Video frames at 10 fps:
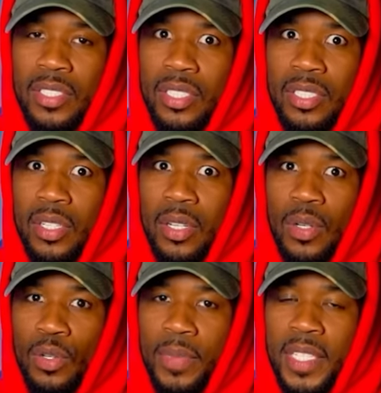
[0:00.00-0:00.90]

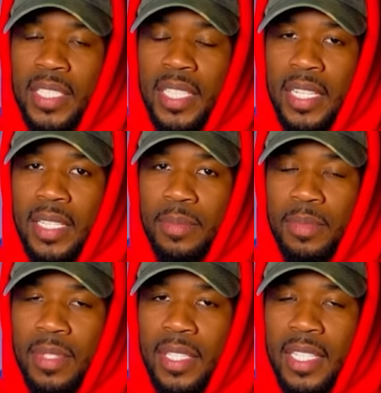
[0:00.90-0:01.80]
so many
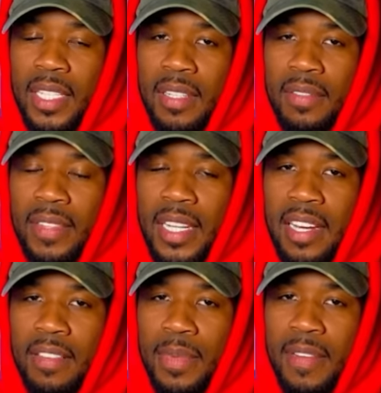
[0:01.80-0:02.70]
times, bruh, and I've
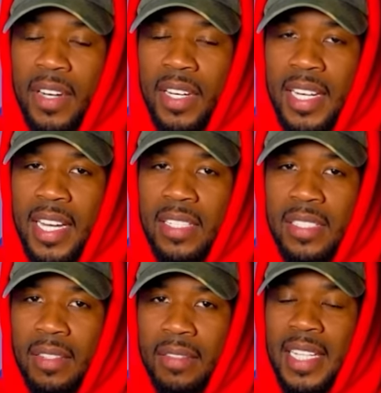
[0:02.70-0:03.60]
laughed my fucking
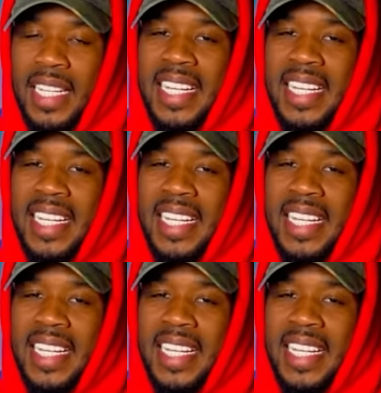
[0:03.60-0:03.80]
ass off